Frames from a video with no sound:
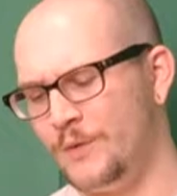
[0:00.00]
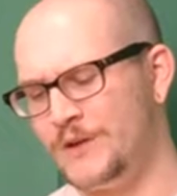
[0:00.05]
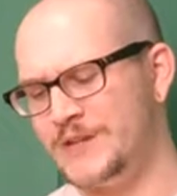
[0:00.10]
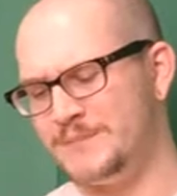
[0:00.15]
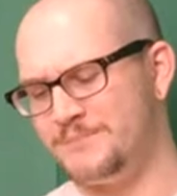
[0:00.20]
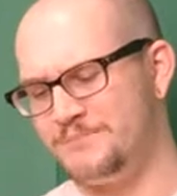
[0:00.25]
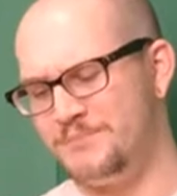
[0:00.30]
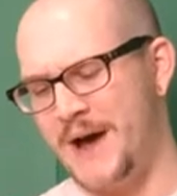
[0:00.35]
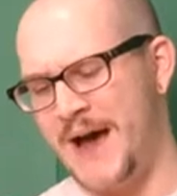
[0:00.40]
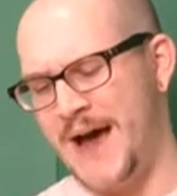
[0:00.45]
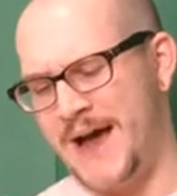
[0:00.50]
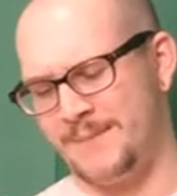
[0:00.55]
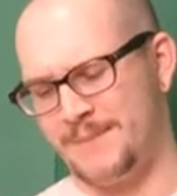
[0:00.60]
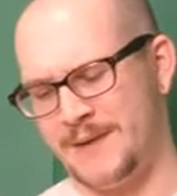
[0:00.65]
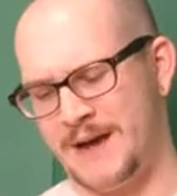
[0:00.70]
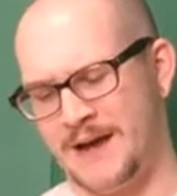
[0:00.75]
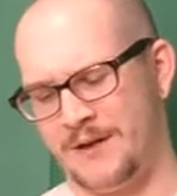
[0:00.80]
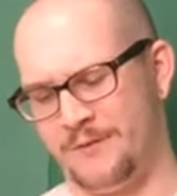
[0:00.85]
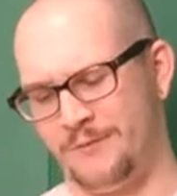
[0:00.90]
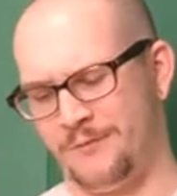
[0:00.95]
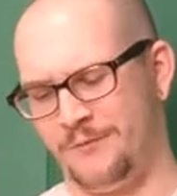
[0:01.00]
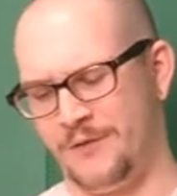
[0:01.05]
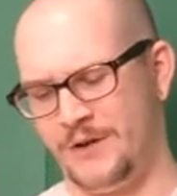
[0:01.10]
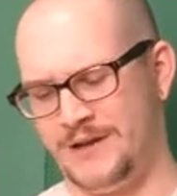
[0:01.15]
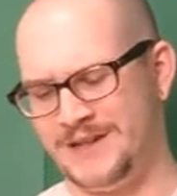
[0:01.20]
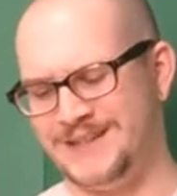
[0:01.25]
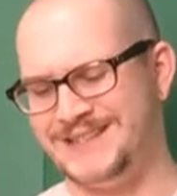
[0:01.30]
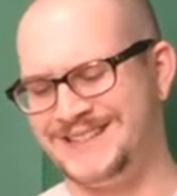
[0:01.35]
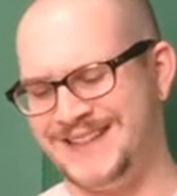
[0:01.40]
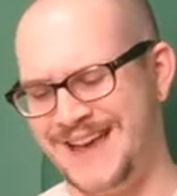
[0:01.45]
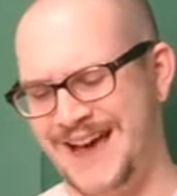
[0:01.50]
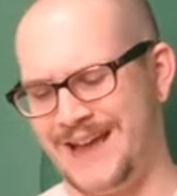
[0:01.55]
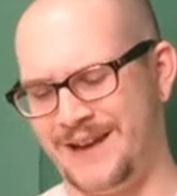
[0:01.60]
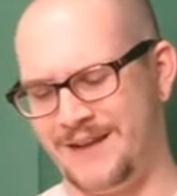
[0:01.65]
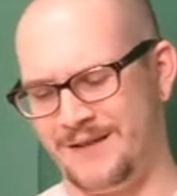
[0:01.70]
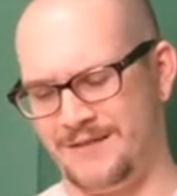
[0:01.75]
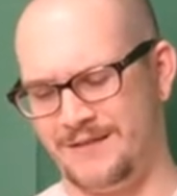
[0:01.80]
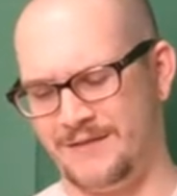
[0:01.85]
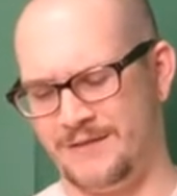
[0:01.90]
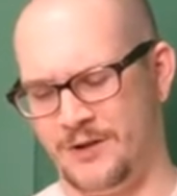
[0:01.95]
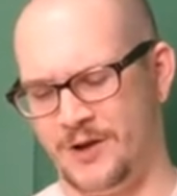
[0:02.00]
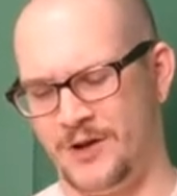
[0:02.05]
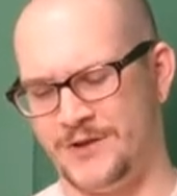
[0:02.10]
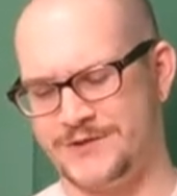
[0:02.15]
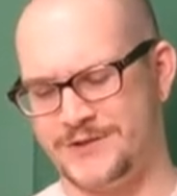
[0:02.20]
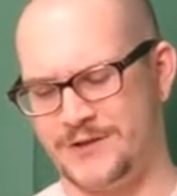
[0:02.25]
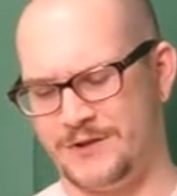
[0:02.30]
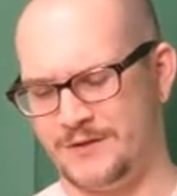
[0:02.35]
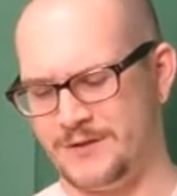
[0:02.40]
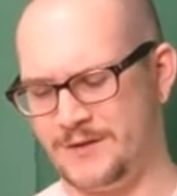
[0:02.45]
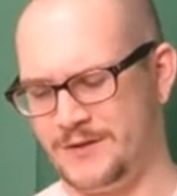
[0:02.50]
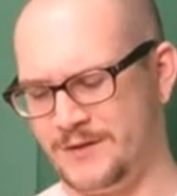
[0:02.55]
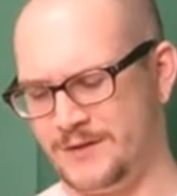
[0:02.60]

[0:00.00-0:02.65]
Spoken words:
he's Batman. He's dead also.